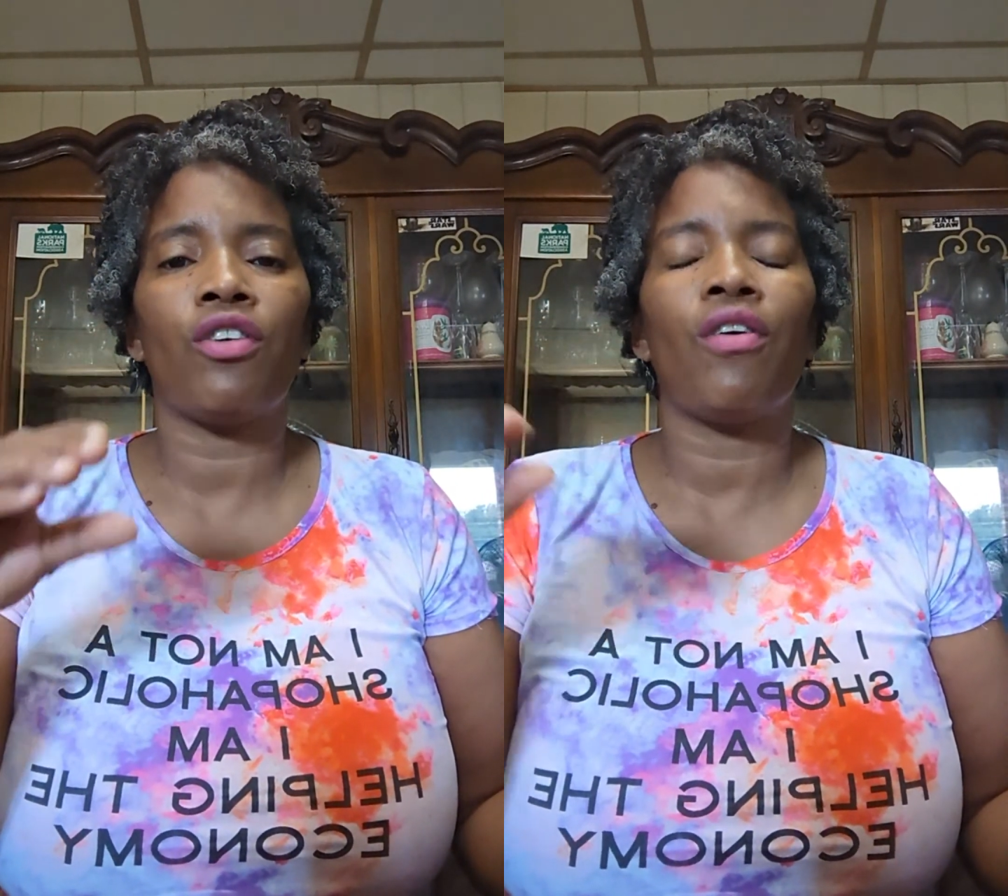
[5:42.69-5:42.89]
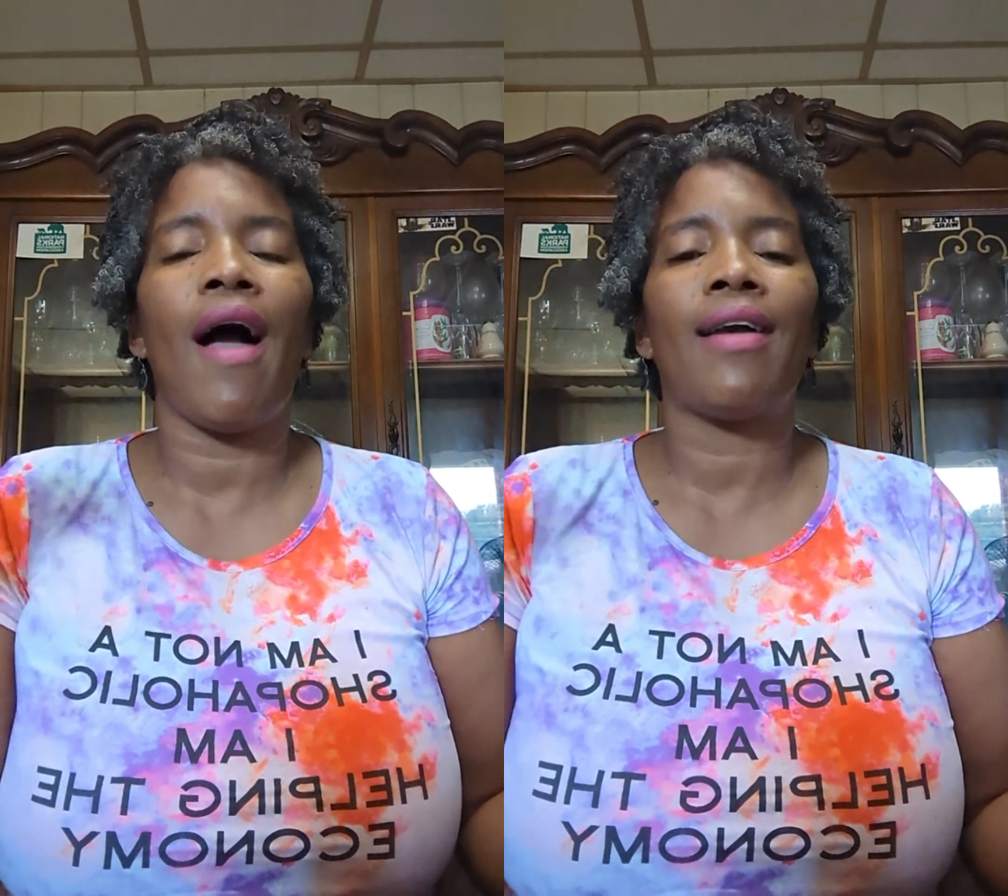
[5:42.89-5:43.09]

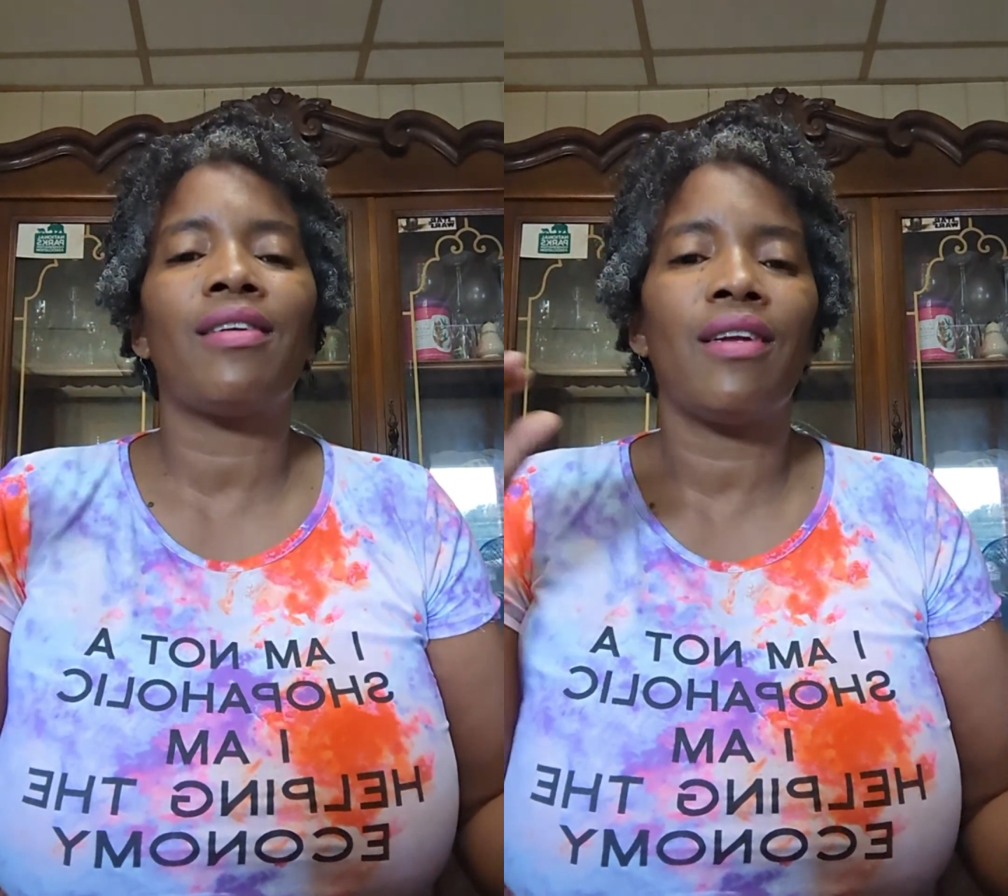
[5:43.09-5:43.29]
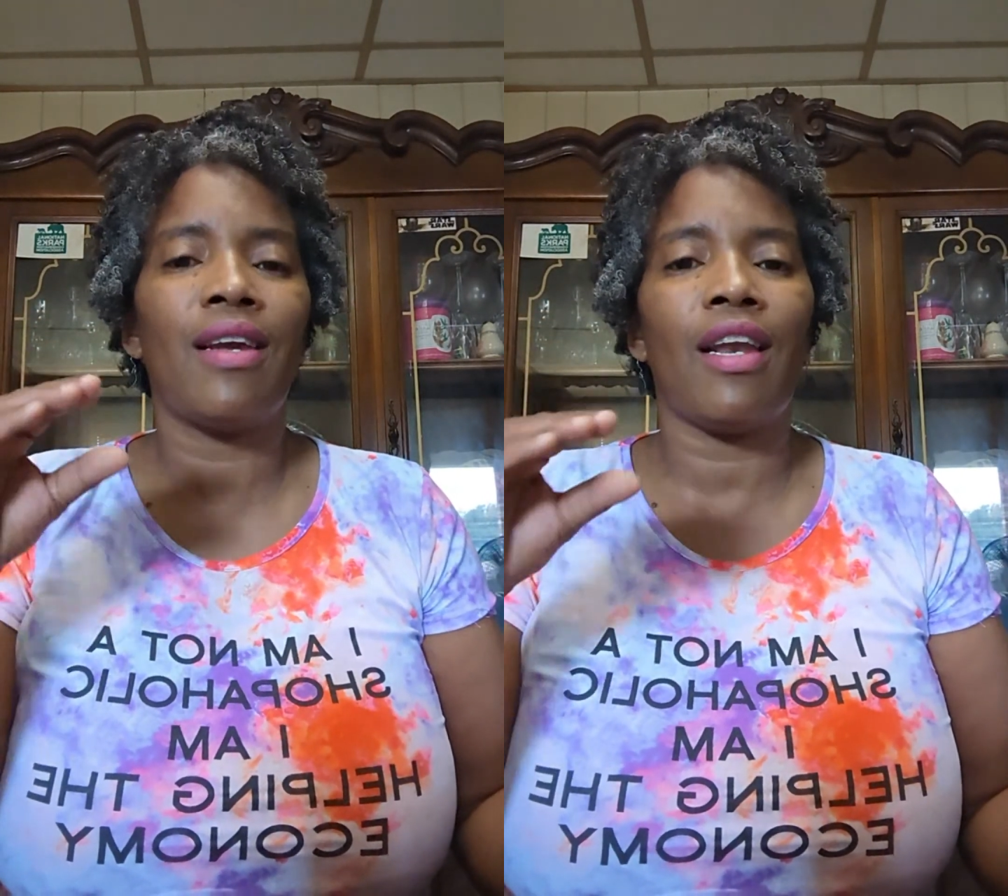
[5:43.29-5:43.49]
you're
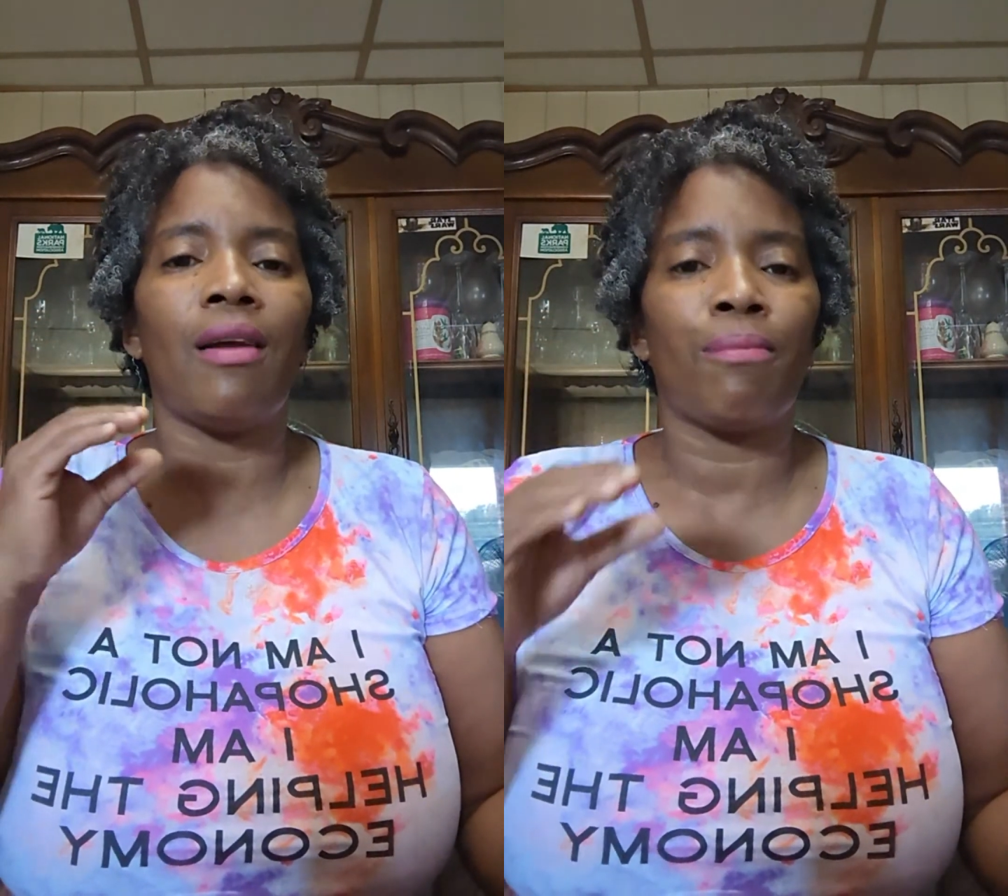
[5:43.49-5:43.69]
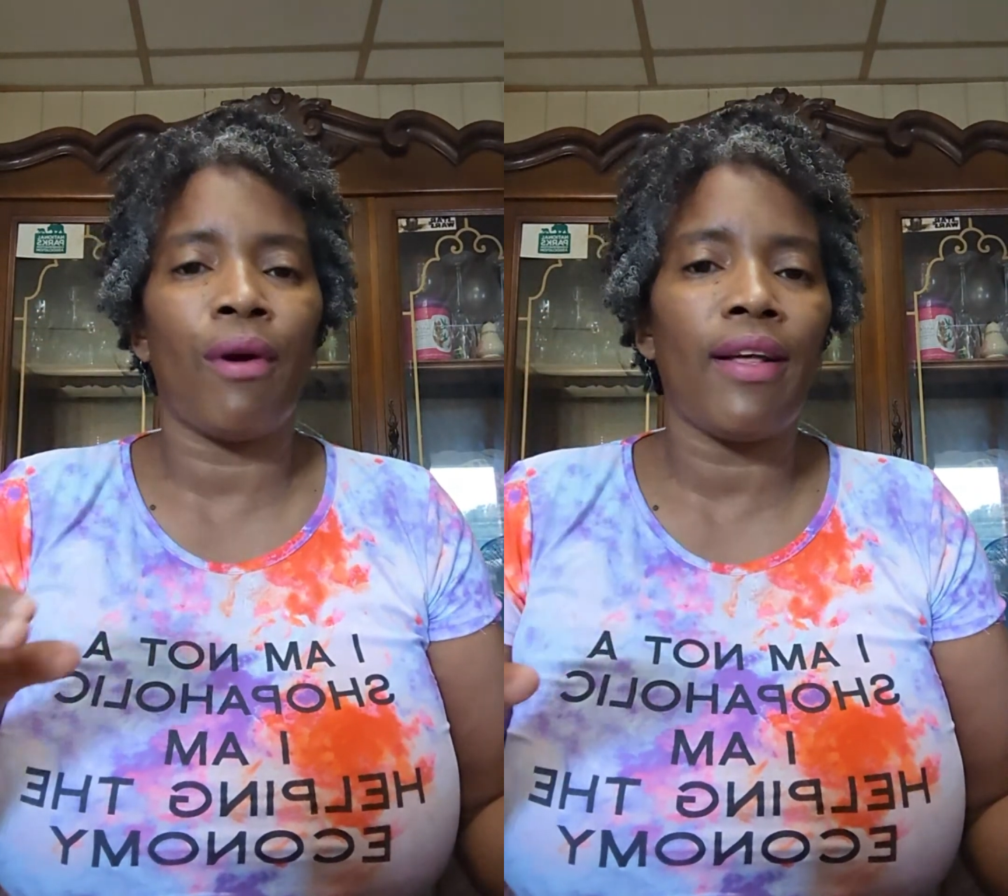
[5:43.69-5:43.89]
actually
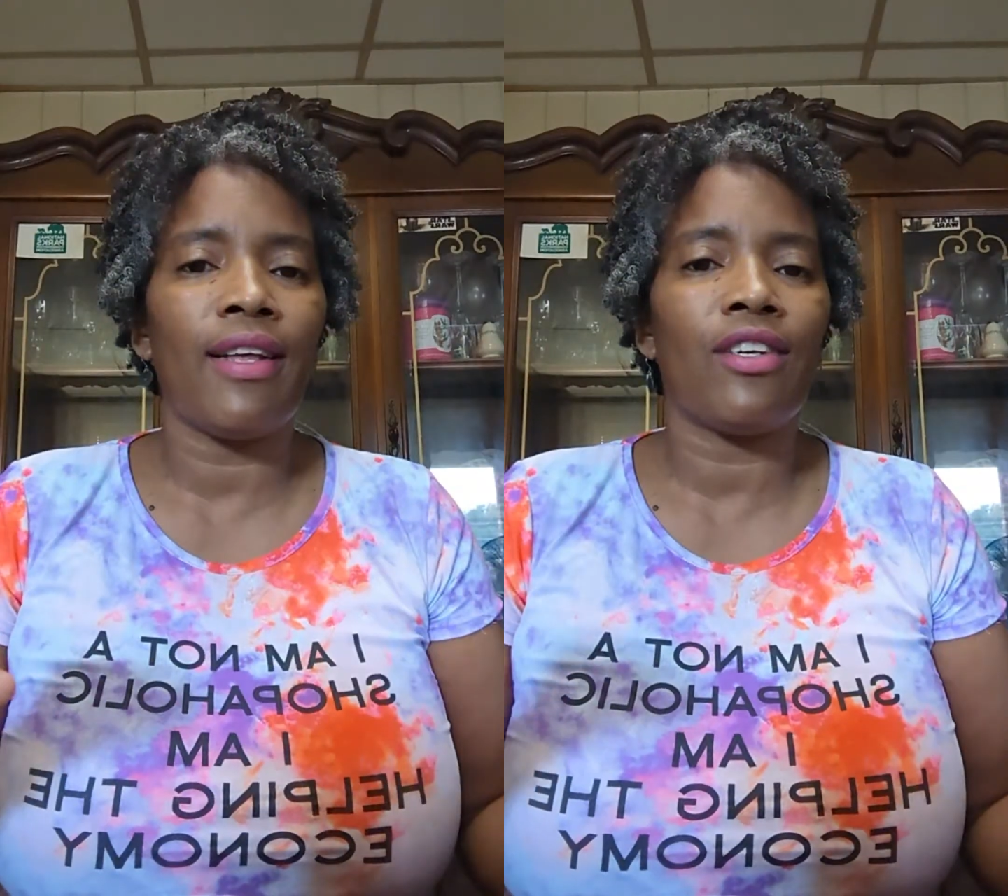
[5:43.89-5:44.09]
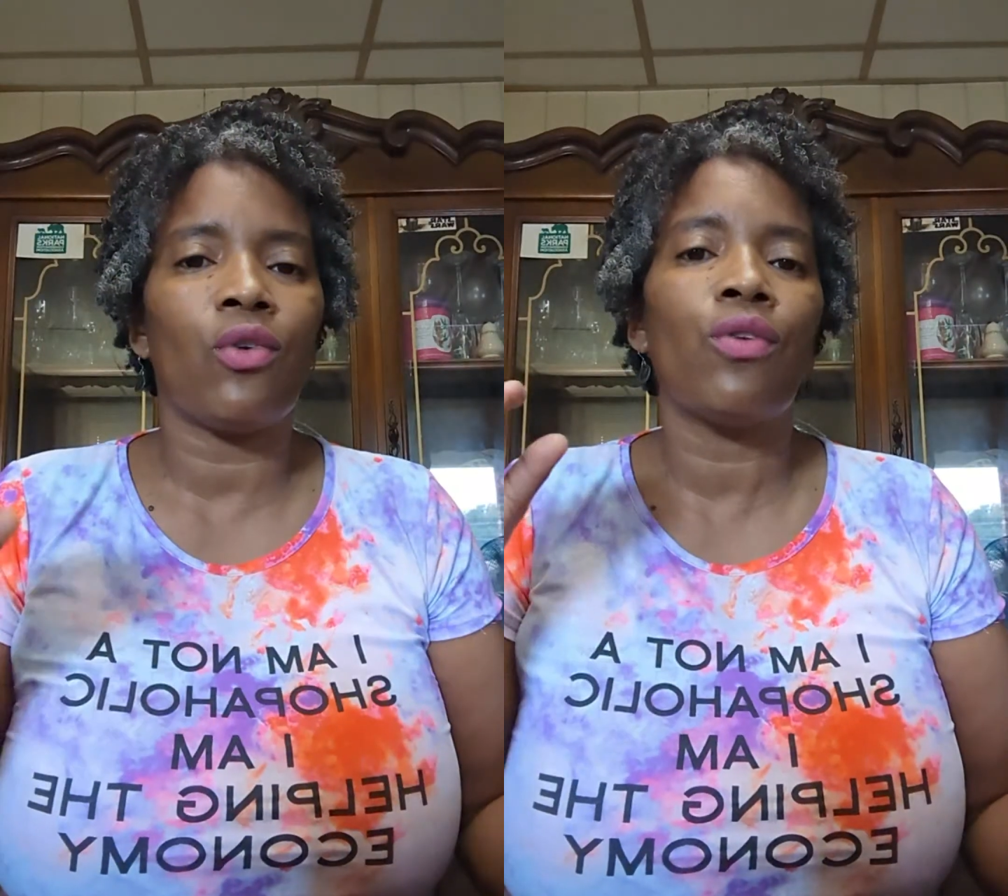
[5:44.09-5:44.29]
getting
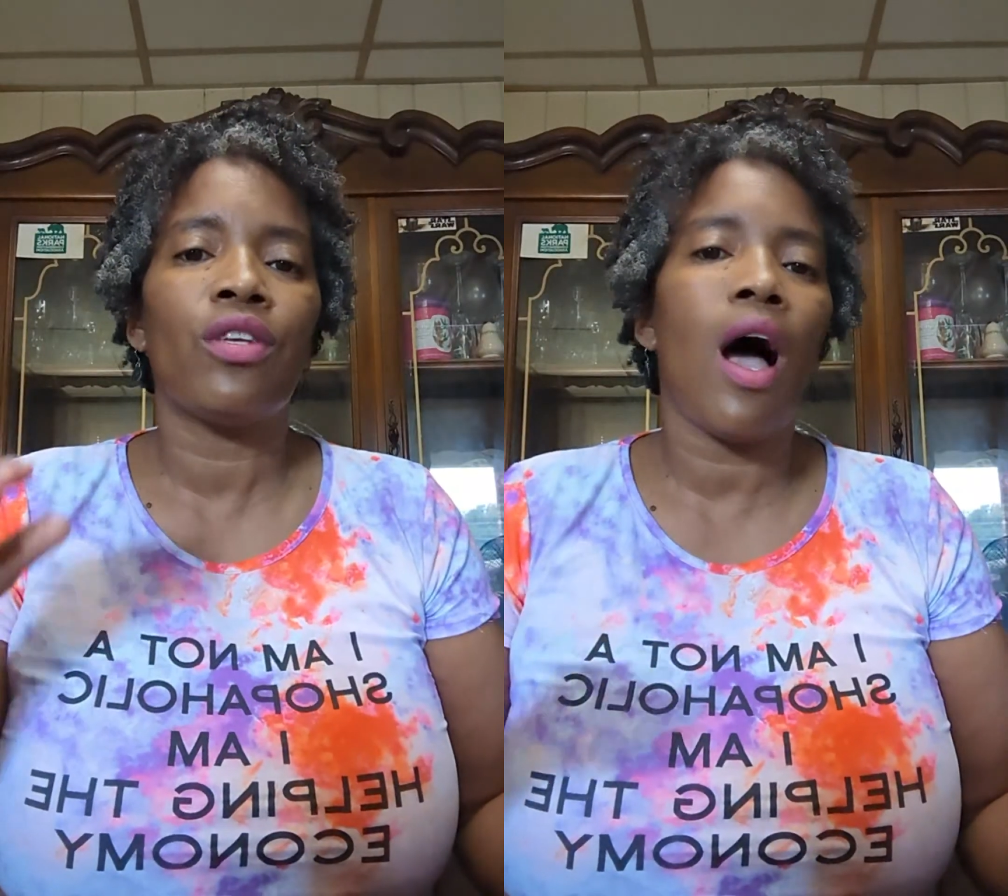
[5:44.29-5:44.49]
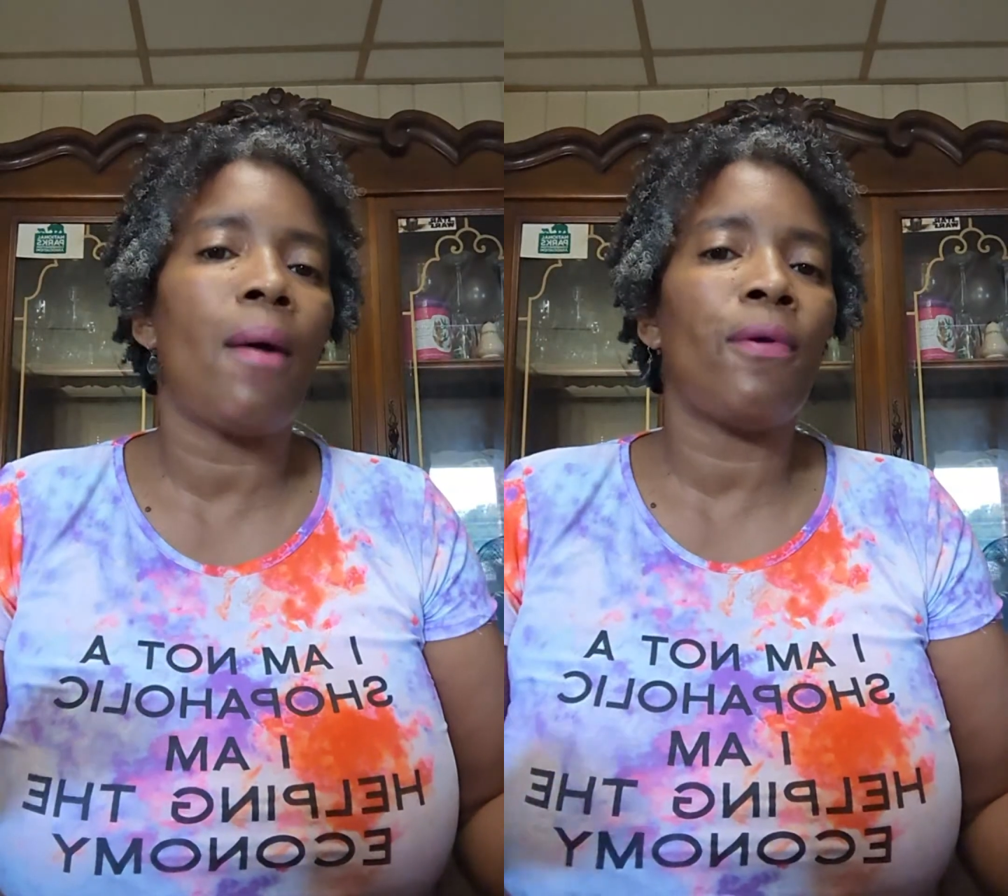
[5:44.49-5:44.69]
breakage on
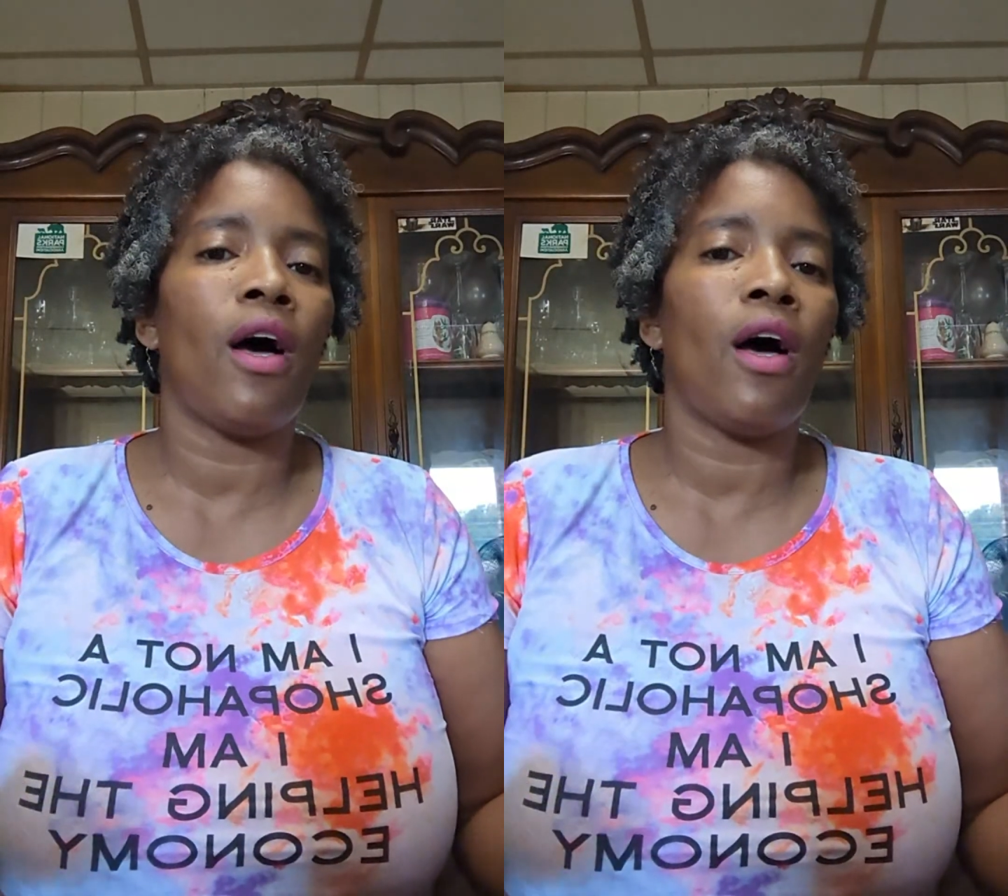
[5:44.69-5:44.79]
top